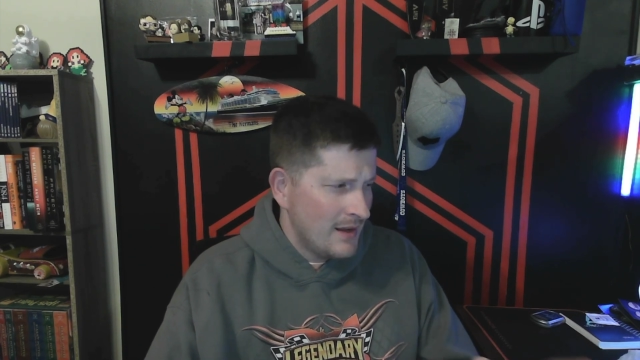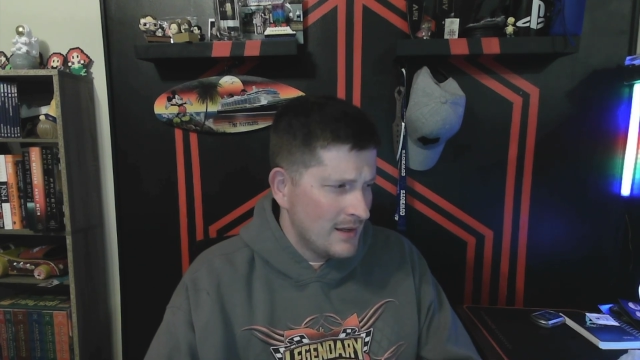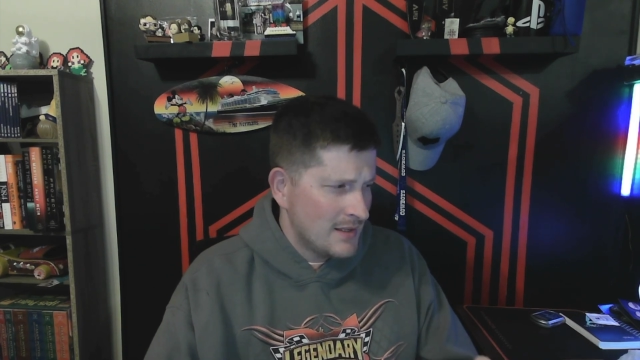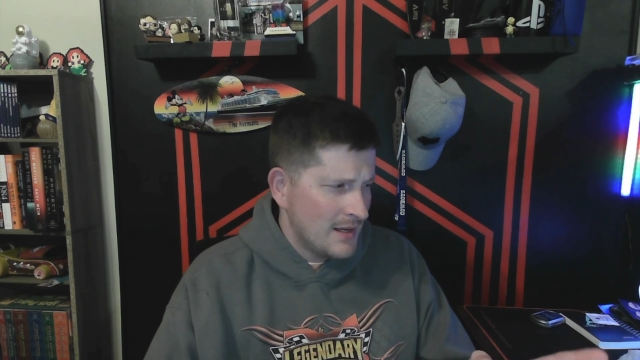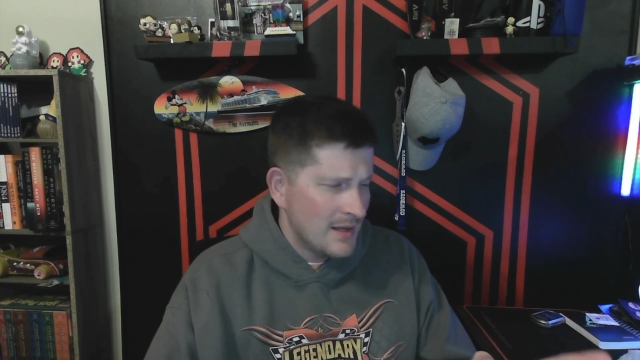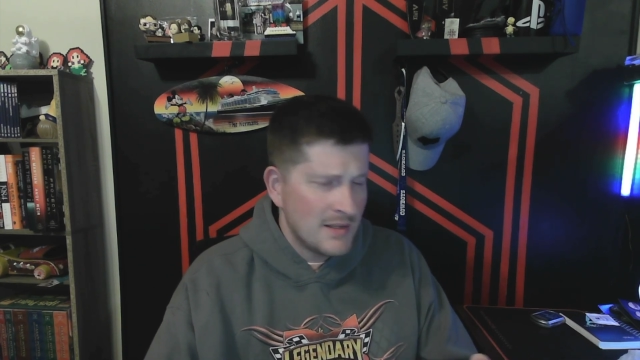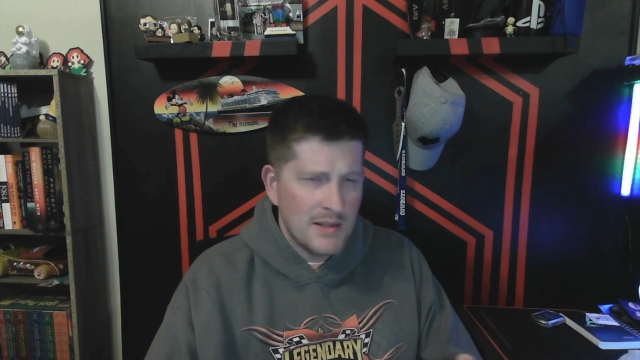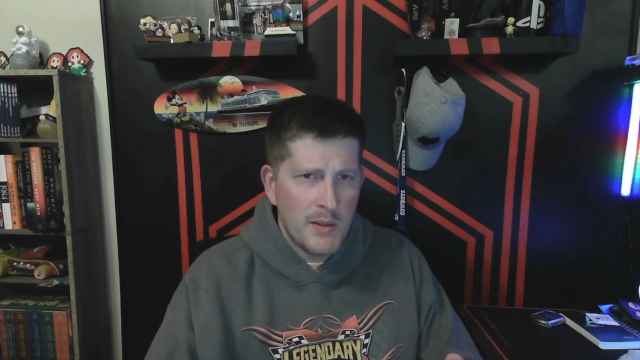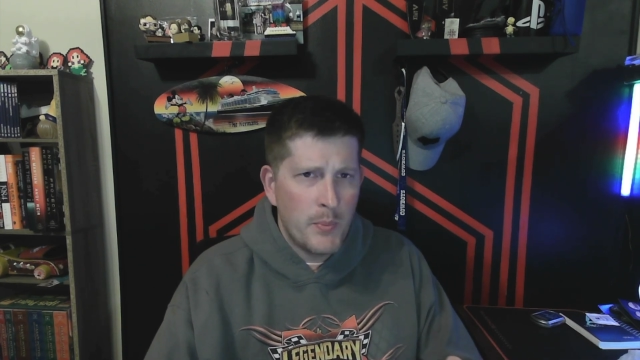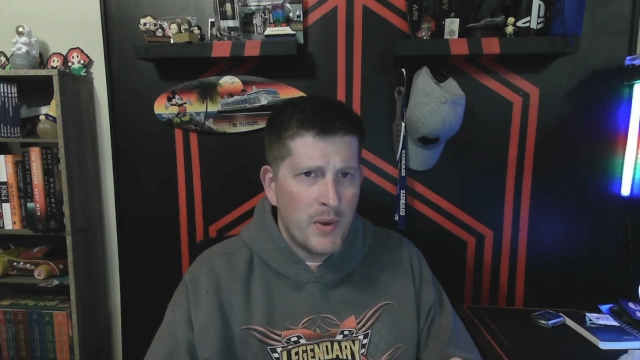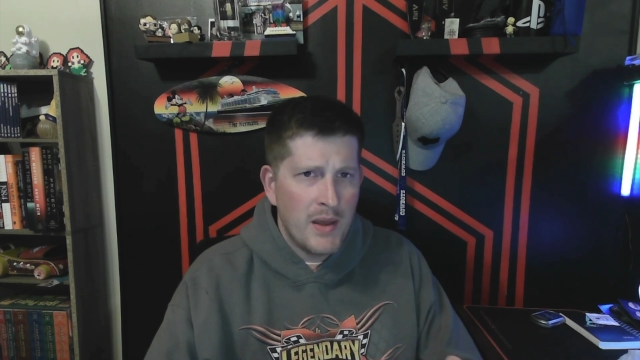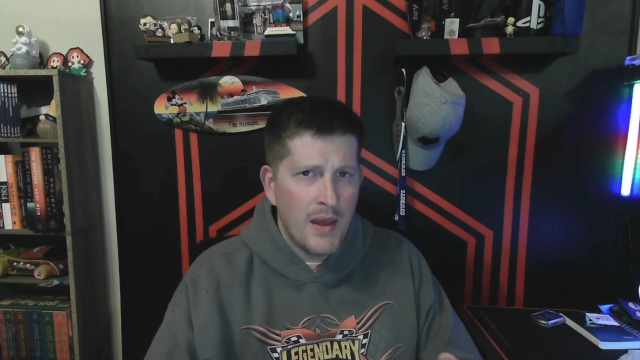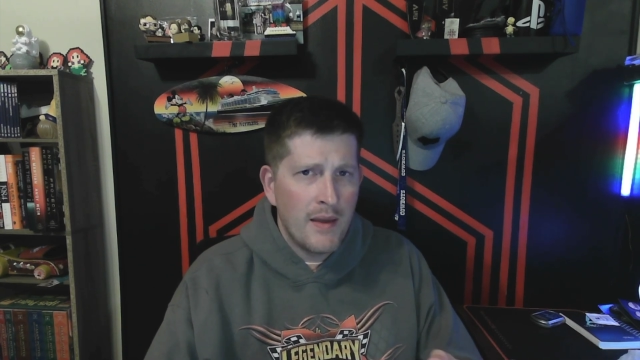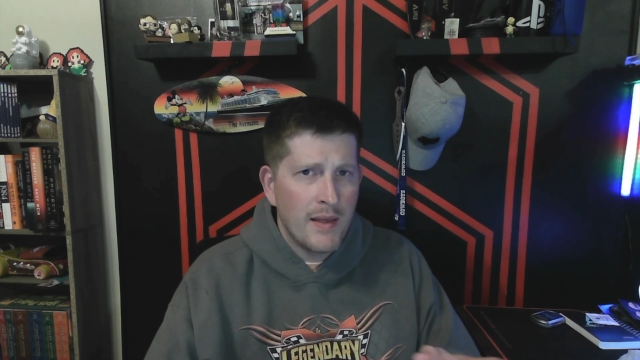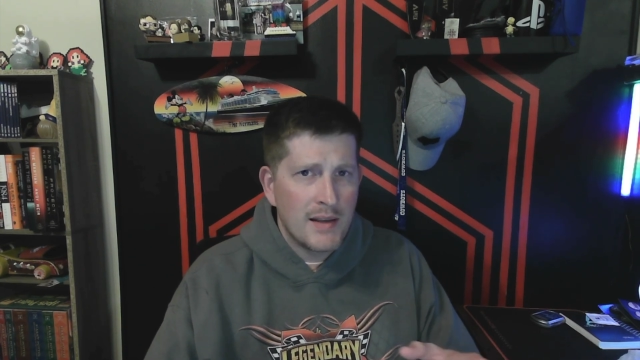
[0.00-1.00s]
it says in the
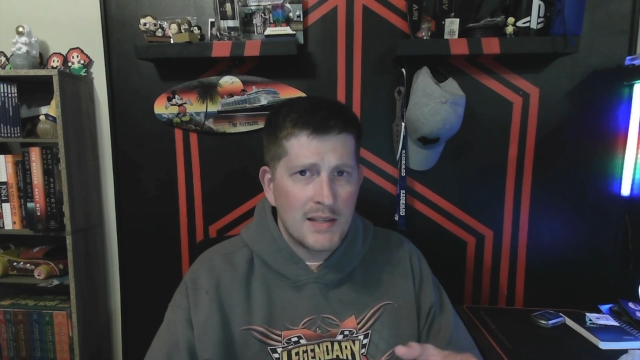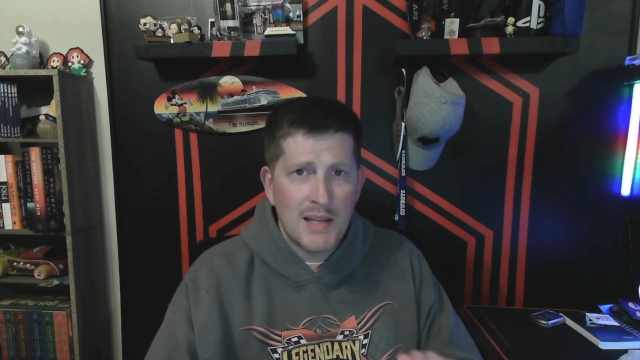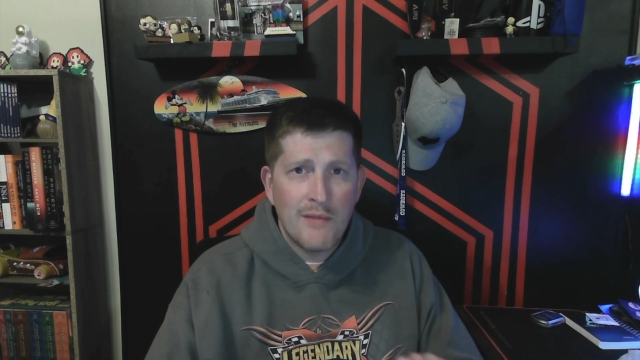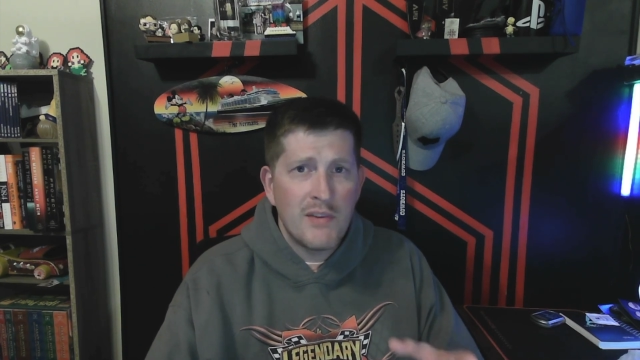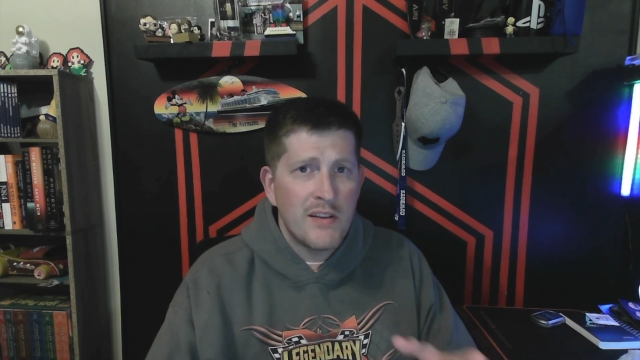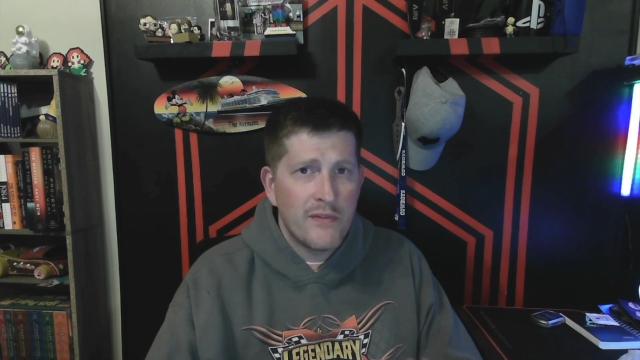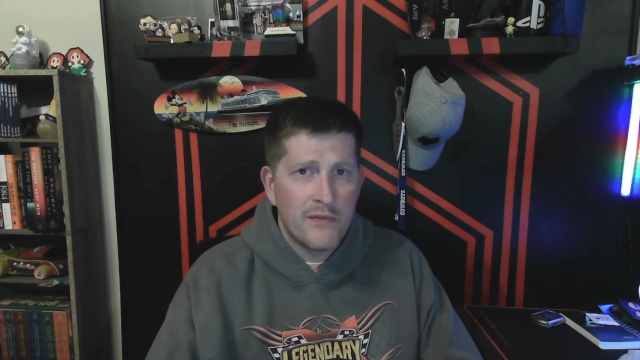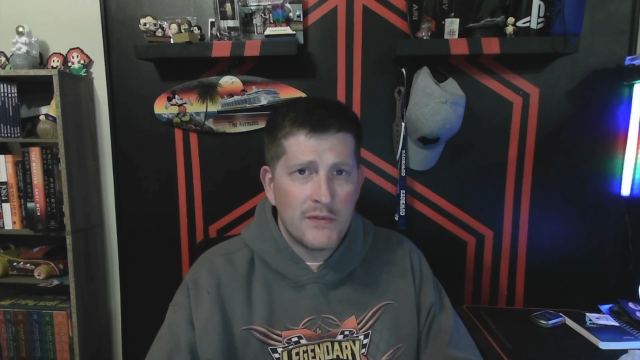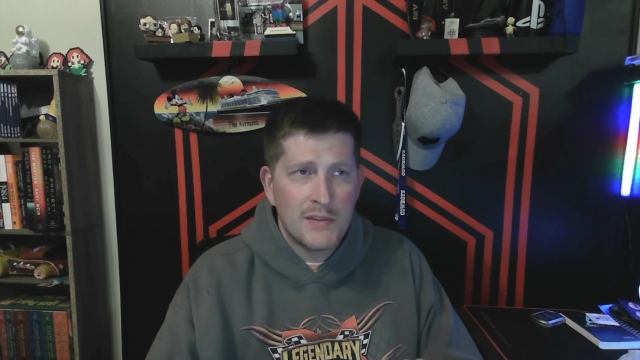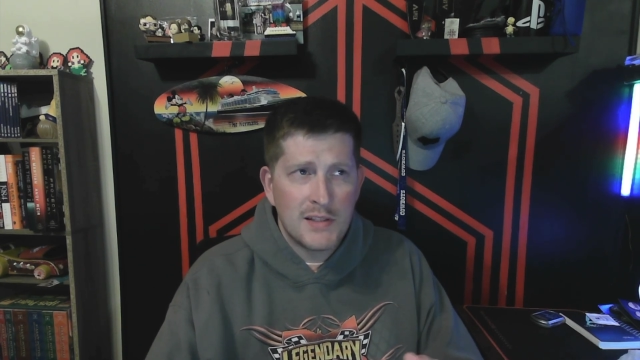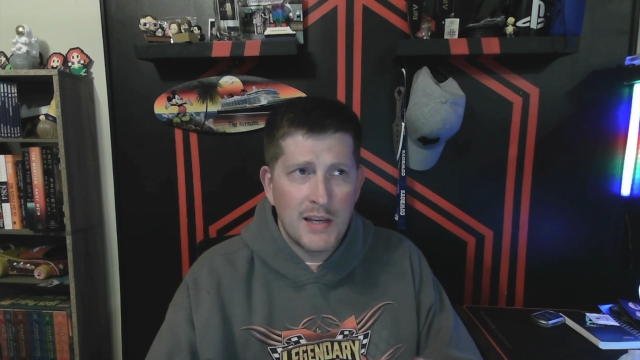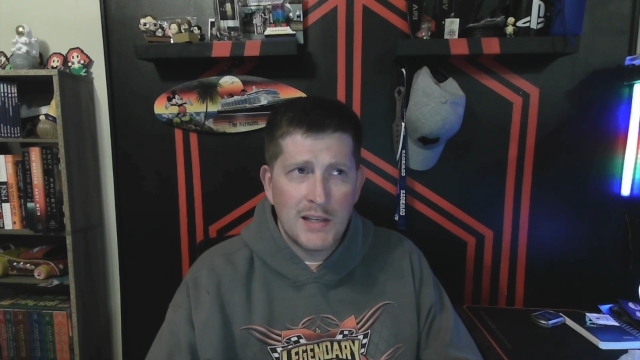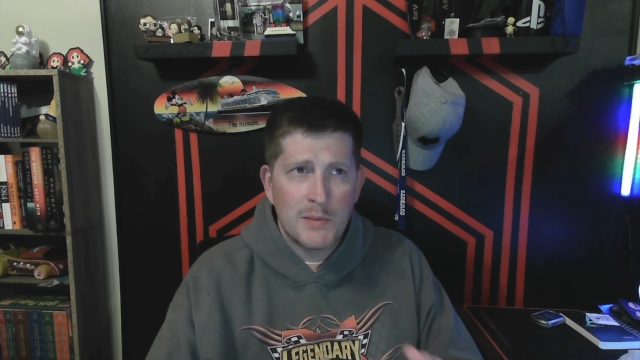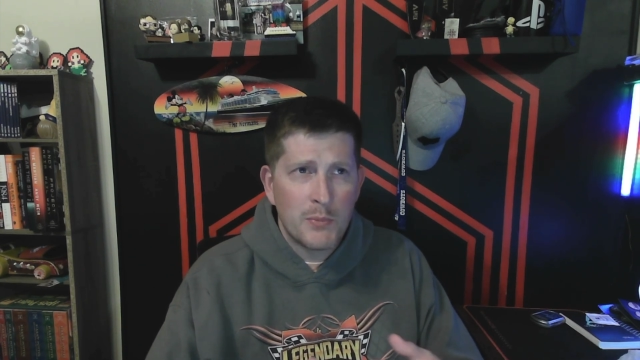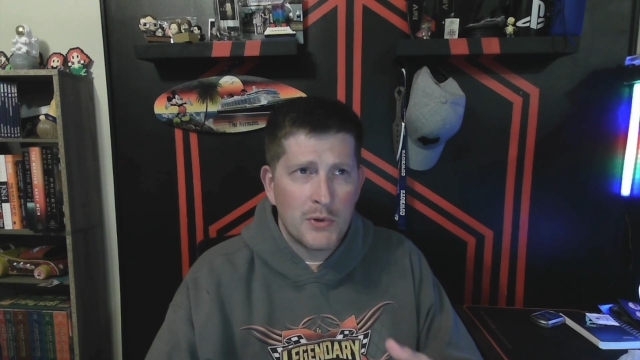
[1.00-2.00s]
PA
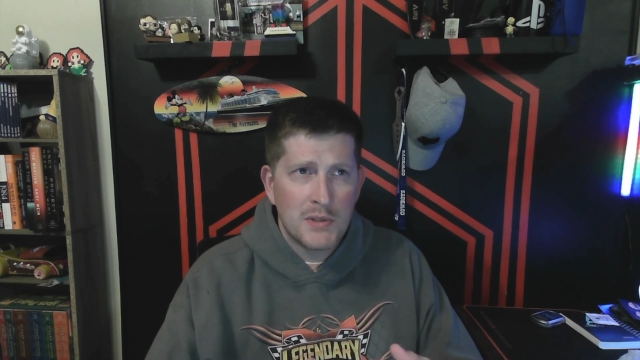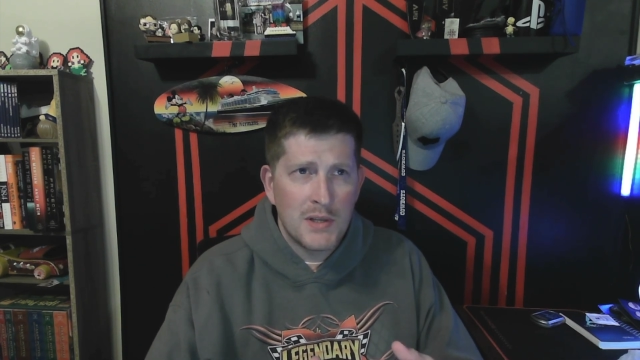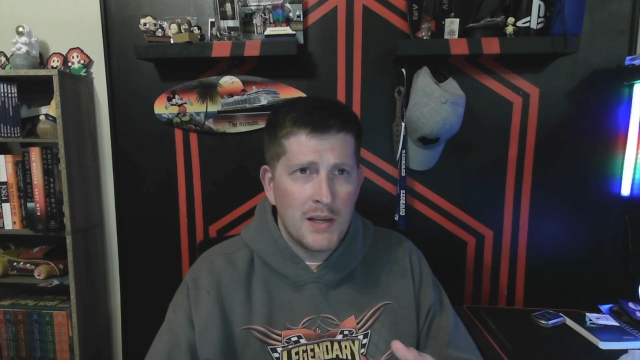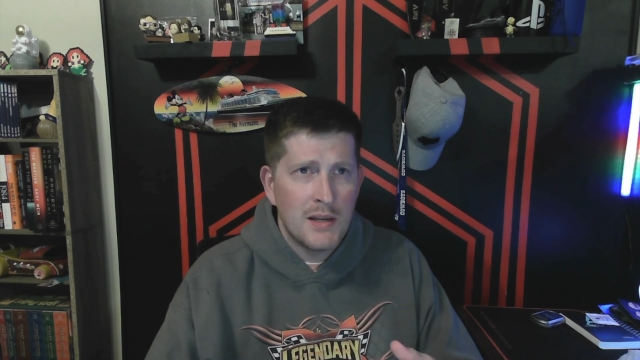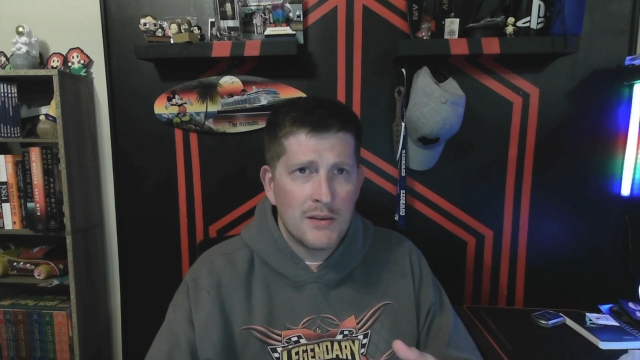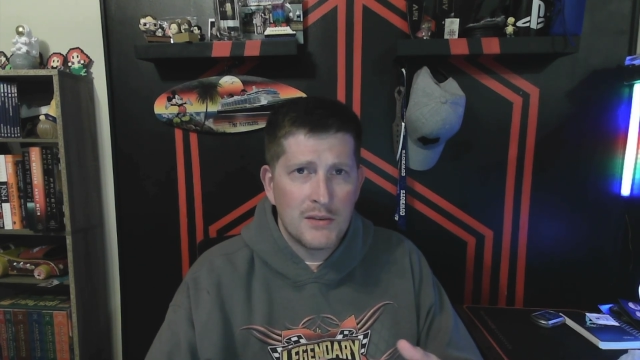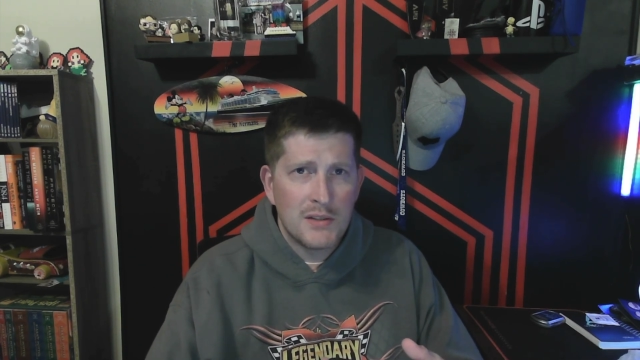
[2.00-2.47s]
76%